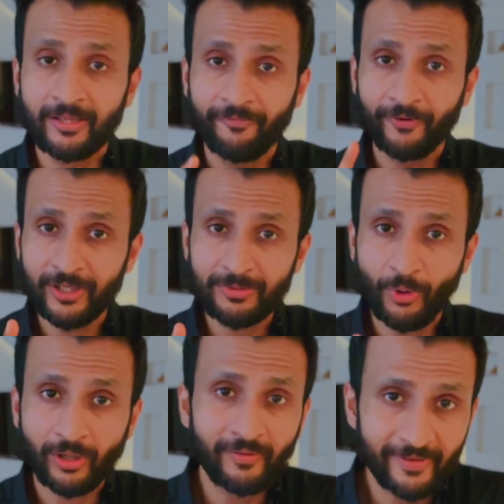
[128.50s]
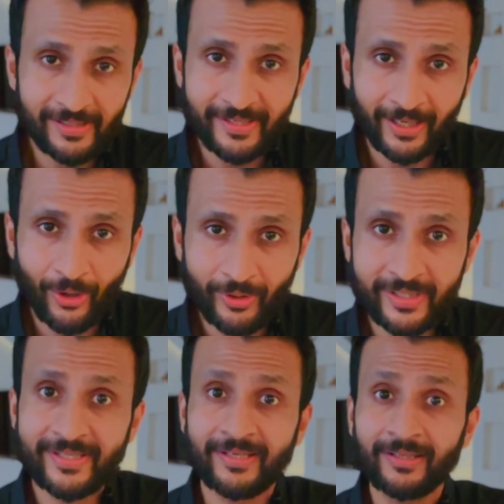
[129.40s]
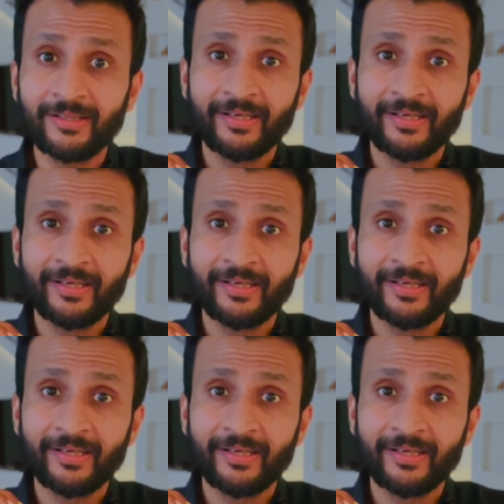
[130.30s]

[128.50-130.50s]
The first model we'll check out is the